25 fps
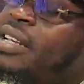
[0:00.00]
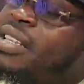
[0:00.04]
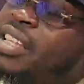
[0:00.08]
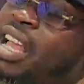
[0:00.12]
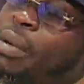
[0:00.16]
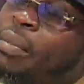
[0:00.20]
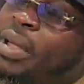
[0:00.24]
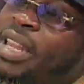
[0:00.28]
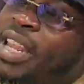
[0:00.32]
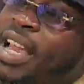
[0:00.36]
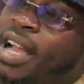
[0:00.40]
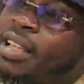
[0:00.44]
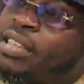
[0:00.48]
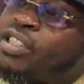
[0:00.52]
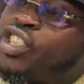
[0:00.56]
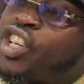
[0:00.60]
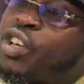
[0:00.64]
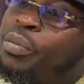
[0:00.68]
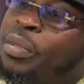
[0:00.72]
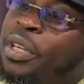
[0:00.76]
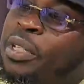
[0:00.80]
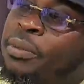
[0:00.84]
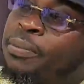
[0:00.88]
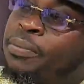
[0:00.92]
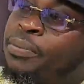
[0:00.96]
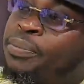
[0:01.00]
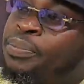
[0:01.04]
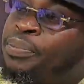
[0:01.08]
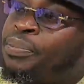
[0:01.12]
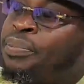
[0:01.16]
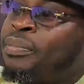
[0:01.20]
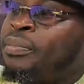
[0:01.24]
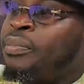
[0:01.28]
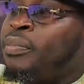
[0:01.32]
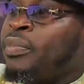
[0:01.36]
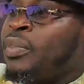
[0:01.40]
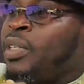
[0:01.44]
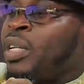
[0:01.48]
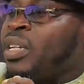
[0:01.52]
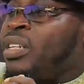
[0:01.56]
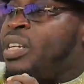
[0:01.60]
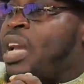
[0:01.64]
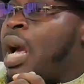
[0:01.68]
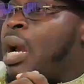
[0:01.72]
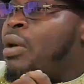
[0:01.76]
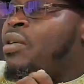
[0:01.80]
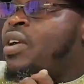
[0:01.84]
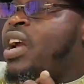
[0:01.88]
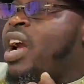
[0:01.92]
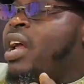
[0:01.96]
in Yamedia Chem.
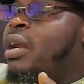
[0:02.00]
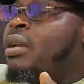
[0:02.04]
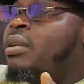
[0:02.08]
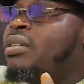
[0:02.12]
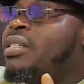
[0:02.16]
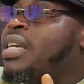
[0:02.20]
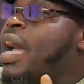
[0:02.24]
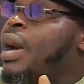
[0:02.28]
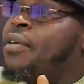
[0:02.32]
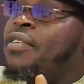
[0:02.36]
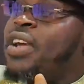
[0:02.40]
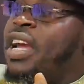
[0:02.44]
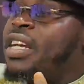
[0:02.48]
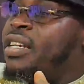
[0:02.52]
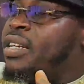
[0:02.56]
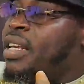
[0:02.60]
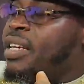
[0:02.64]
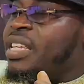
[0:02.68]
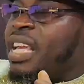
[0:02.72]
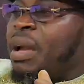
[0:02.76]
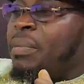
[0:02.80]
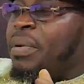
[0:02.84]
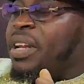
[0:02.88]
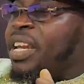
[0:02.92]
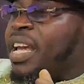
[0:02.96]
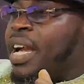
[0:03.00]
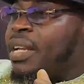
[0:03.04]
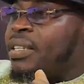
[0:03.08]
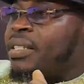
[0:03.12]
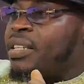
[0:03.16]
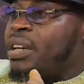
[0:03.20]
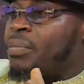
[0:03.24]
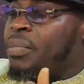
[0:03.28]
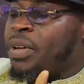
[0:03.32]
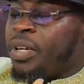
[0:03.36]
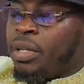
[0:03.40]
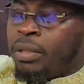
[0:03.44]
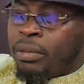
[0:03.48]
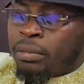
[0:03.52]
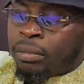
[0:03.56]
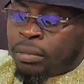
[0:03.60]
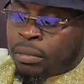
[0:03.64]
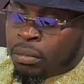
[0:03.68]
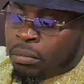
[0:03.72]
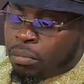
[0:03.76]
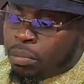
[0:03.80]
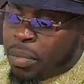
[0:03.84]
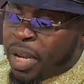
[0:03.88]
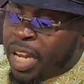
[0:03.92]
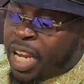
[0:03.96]
Yare de Yamedia Chemi.
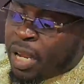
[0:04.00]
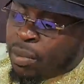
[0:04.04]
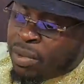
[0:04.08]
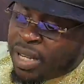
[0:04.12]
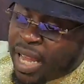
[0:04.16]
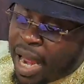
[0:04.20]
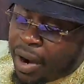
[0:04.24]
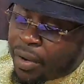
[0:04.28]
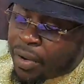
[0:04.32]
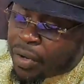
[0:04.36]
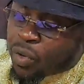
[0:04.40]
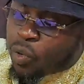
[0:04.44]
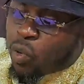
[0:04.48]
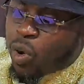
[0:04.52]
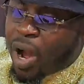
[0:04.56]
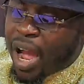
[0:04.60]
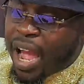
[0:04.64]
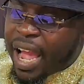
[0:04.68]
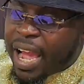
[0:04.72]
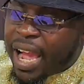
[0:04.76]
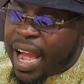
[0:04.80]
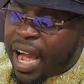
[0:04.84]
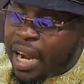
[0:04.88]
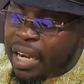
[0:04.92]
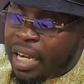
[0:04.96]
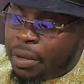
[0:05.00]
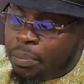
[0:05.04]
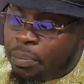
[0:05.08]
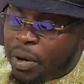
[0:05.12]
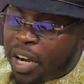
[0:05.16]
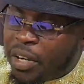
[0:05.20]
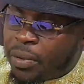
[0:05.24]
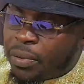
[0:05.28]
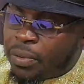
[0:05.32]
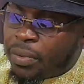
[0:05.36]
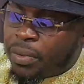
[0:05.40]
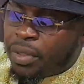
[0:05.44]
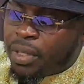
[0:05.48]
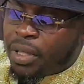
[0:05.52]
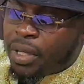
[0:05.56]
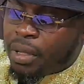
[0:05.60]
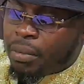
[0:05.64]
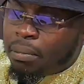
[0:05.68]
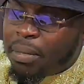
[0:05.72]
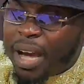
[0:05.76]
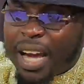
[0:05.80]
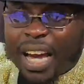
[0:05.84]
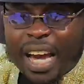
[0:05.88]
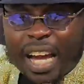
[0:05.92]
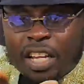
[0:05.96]
Minim Yareco a honey panu.
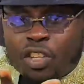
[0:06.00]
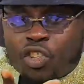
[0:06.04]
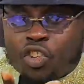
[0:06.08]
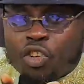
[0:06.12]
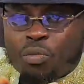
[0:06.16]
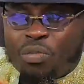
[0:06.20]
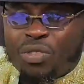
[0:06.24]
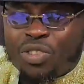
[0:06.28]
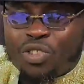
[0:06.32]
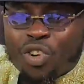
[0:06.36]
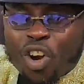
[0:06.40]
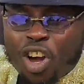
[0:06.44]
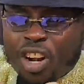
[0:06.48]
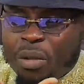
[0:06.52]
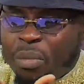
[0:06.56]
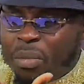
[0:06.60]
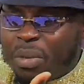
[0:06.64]
My catch will be so on a